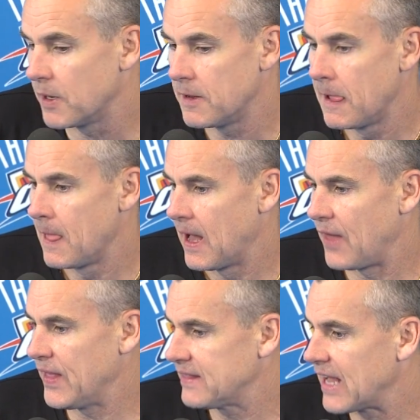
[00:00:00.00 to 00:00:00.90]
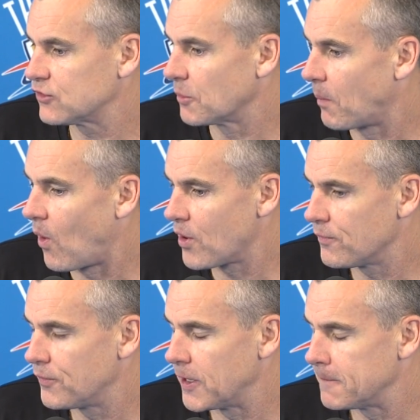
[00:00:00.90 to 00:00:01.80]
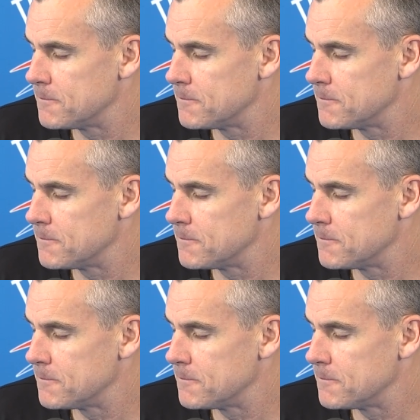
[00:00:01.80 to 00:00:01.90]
But I think that's the part of uh,